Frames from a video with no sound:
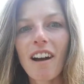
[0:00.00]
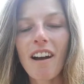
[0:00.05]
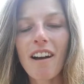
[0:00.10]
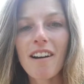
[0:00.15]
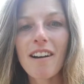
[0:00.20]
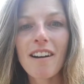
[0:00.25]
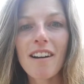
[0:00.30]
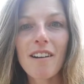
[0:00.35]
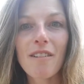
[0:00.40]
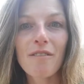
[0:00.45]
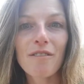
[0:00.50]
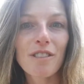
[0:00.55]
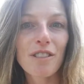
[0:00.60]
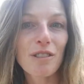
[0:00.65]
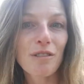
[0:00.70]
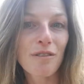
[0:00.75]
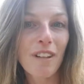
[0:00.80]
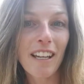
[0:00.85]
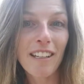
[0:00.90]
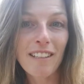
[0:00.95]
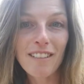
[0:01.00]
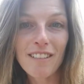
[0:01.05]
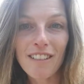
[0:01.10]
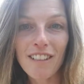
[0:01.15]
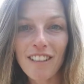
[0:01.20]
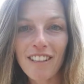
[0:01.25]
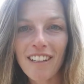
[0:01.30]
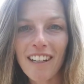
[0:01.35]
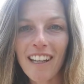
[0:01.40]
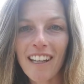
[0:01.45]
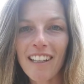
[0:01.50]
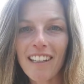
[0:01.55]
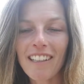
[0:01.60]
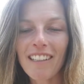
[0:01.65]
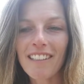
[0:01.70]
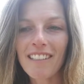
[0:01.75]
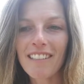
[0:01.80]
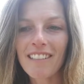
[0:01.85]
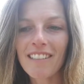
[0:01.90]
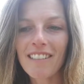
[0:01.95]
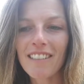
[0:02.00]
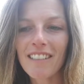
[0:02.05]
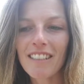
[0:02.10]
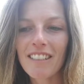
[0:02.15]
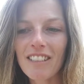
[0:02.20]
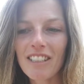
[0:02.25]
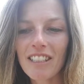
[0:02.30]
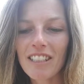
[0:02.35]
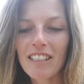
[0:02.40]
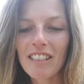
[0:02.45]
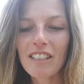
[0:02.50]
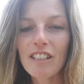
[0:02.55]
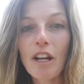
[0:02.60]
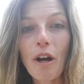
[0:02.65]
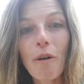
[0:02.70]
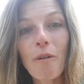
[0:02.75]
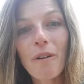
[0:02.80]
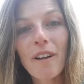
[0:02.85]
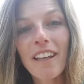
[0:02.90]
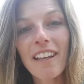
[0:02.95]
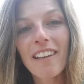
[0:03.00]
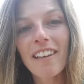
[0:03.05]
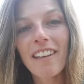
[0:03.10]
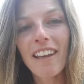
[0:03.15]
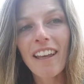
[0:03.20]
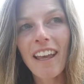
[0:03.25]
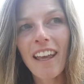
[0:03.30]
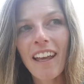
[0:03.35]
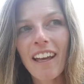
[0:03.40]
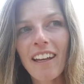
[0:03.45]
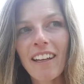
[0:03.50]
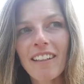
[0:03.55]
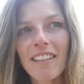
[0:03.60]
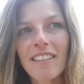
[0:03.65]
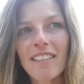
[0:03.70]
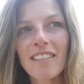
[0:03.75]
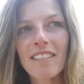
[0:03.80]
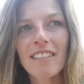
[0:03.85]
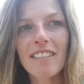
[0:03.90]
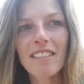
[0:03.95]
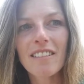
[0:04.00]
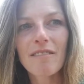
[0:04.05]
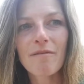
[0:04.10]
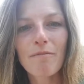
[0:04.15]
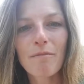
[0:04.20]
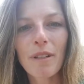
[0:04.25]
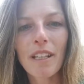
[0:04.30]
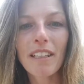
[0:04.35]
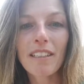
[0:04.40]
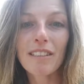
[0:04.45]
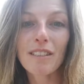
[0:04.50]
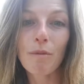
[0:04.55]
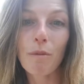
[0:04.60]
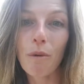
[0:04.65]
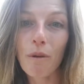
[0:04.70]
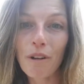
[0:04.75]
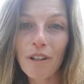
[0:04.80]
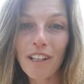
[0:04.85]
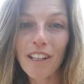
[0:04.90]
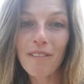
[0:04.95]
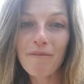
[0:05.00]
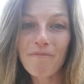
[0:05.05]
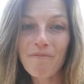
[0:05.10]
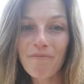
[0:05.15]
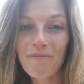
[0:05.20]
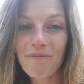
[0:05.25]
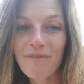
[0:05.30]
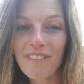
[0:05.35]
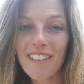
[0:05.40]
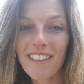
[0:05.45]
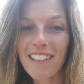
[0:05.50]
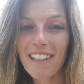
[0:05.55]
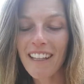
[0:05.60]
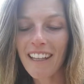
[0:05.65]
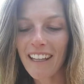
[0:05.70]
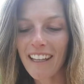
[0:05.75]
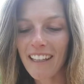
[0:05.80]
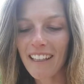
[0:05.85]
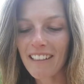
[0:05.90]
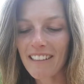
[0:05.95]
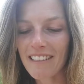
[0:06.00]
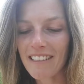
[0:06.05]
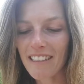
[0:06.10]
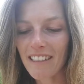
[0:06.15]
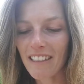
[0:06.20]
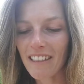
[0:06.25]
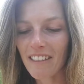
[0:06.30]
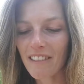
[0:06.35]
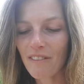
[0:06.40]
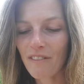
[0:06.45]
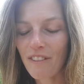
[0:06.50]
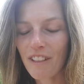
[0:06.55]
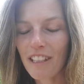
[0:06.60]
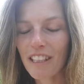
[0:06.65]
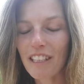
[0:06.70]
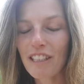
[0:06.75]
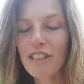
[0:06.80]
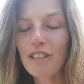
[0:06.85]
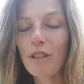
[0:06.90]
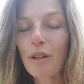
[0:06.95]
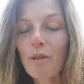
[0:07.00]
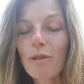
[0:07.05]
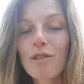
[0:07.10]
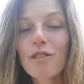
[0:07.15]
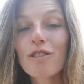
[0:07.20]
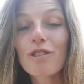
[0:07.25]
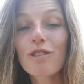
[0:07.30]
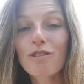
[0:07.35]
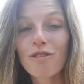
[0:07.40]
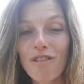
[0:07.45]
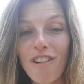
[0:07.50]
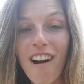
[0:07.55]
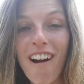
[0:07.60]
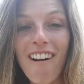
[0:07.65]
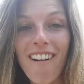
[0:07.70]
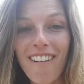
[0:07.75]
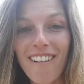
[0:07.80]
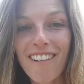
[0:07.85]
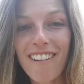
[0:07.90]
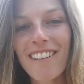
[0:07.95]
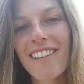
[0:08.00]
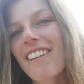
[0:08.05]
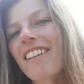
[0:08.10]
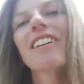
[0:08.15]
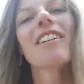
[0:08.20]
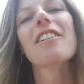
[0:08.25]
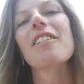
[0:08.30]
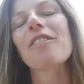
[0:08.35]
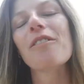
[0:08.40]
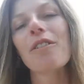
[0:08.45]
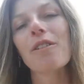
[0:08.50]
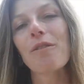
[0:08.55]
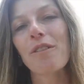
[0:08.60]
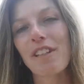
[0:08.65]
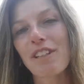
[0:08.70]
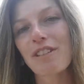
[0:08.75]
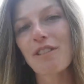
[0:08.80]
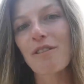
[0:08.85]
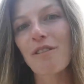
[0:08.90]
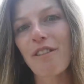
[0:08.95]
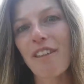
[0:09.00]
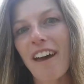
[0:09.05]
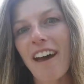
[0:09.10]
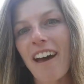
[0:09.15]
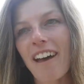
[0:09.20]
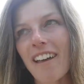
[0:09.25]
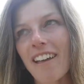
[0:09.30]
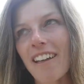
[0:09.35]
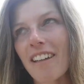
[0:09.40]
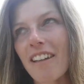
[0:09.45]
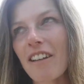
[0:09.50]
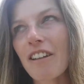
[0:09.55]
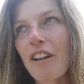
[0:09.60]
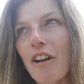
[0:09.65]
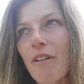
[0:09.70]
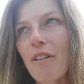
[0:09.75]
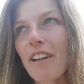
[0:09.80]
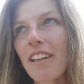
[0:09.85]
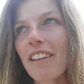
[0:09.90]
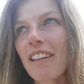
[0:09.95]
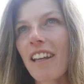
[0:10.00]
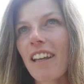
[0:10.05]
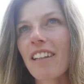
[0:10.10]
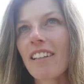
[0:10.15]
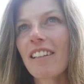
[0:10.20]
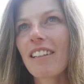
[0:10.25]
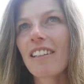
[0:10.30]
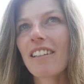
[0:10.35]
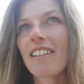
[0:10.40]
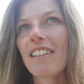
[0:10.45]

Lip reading: surrender and just knowing and being supported and feeling so strong when we do that, and knowing that